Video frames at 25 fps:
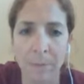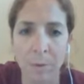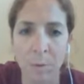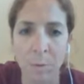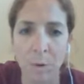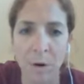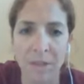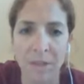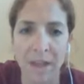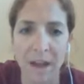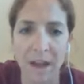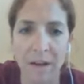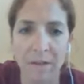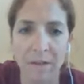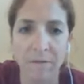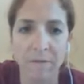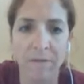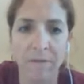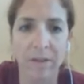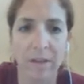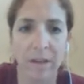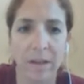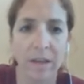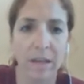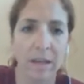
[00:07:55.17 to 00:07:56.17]
where that
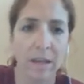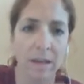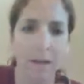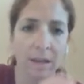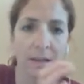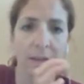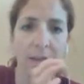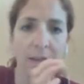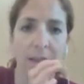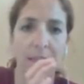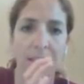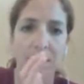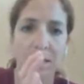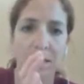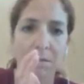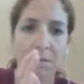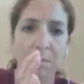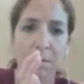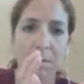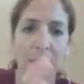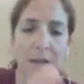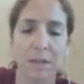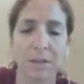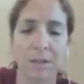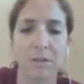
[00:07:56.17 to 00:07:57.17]
V hits the
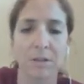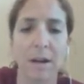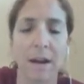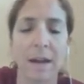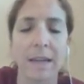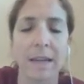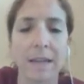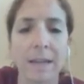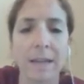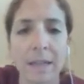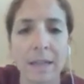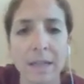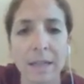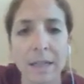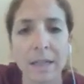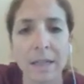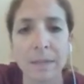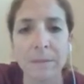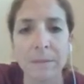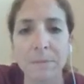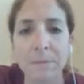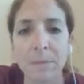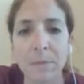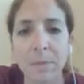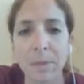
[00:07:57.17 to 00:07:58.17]
base, right?
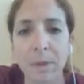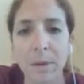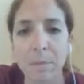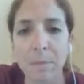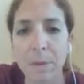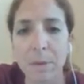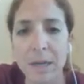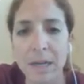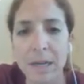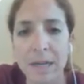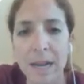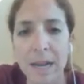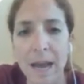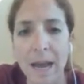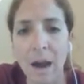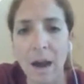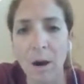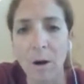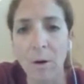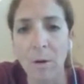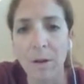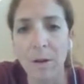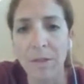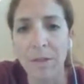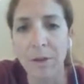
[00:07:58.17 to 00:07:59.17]
But
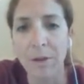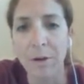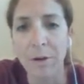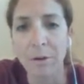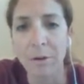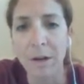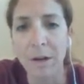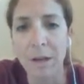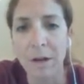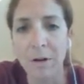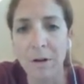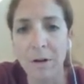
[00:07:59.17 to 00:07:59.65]
now in the green